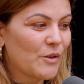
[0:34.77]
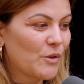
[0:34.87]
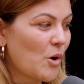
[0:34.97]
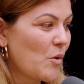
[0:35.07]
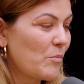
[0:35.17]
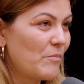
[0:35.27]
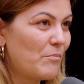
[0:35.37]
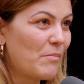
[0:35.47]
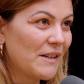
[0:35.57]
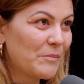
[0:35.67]
So,
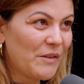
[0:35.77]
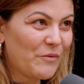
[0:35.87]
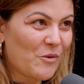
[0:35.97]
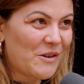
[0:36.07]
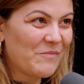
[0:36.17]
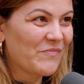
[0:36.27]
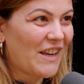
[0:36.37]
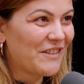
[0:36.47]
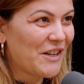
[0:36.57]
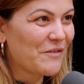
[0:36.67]
but before,
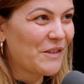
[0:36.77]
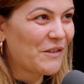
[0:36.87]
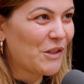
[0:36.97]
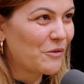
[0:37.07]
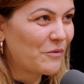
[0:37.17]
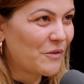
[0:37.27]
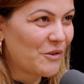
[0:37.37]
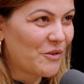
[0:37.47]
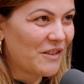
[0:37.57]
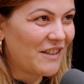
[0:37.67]
Adrian, thank you
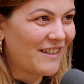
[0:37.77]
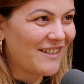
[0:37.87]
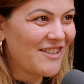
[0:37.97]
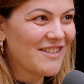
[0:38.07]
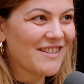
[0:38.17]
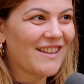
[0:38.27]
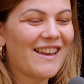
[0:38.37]
for joining us.